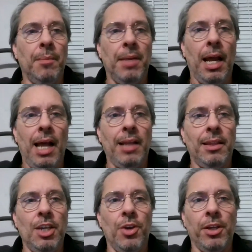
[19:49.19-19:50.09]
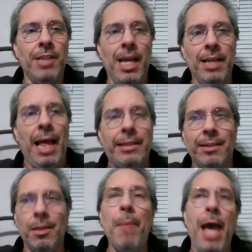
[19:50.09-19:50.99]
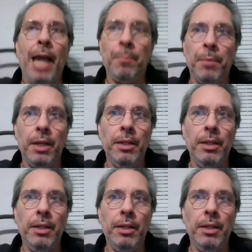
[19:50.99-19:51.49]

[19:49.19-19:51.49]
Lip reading: I mean, I think you can take that to the bank, but